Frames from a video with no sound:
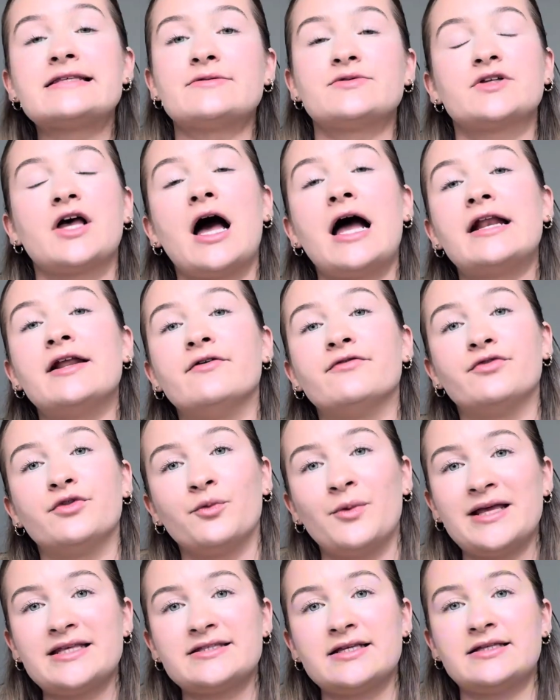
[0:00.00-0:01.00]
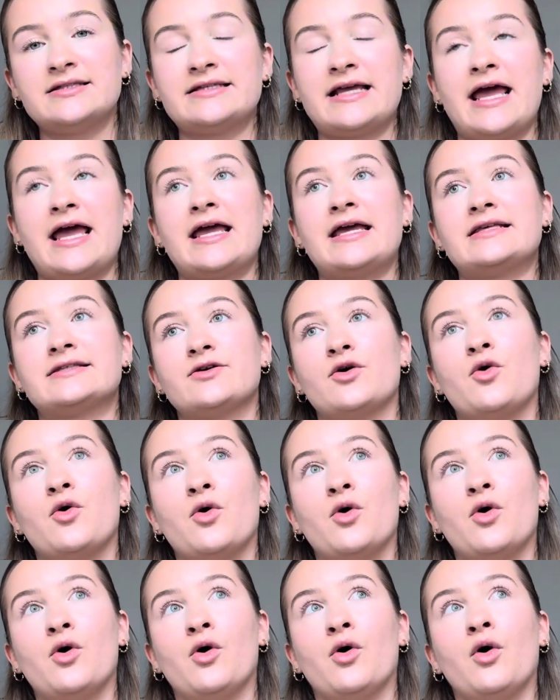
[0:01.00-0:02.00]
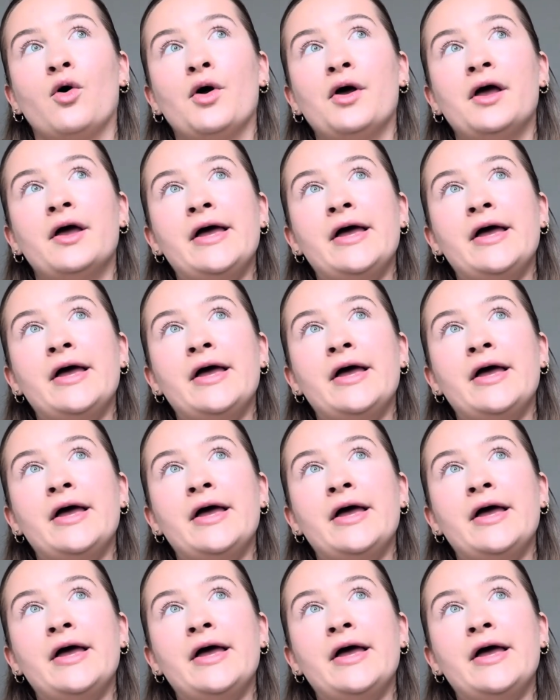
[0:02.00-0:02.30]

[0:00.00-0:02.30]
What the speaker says: it was kind of the Whitsundays or